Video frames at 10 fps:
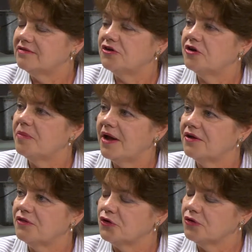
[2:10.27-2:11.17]
I started
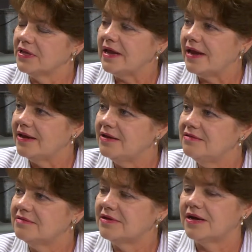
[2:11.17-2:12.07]
back in the early
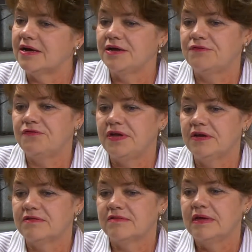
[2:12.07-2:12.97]
80s in
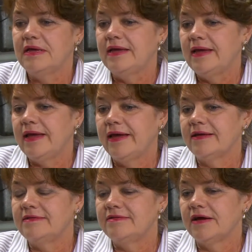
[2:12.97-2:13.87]
Phoenix
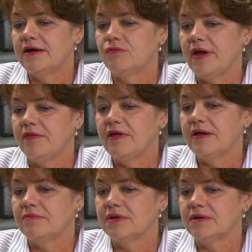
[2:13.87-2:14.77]
and ran
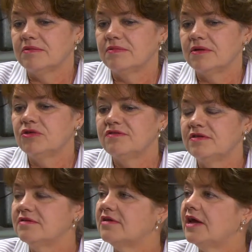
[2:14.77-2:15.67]
that. It was a
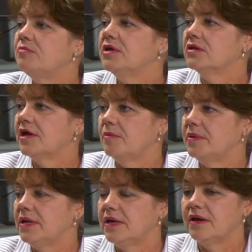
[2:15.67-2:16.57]
design build
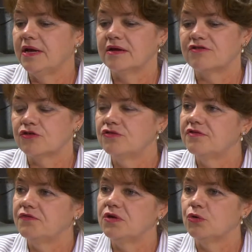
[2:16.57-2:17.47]
company, and I
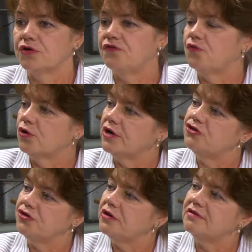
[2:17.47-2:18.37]
exclusively worked for
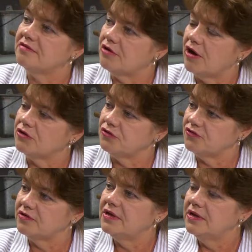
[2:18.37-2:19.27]
attorneys and doctors.